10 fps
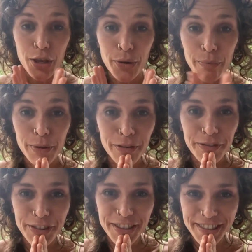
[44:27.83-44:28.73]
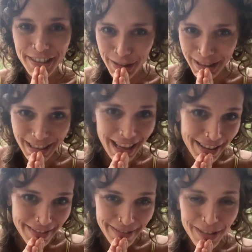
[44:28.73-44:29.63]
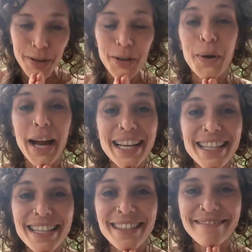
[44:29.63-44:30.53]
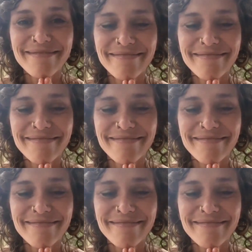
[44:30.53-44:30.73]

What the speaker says: You are beautiful, you are loved, you are wise.